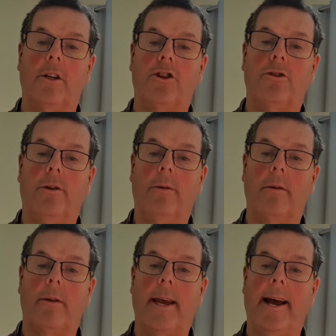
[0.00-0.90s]

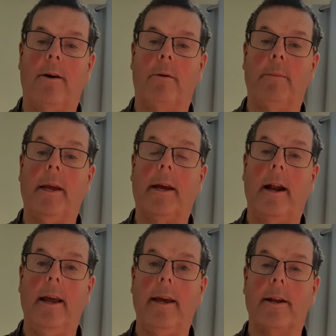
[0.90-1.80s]
Truth cannot be
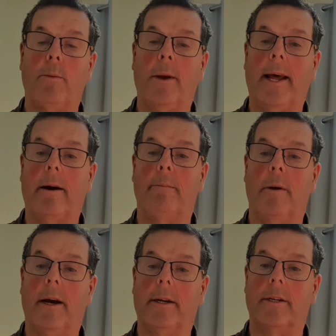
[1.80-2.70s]
cleared without
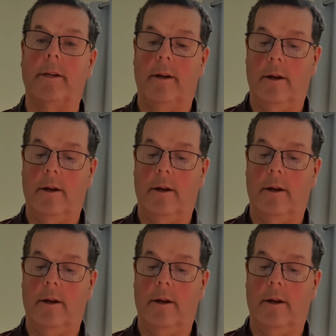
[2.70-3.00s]
blood.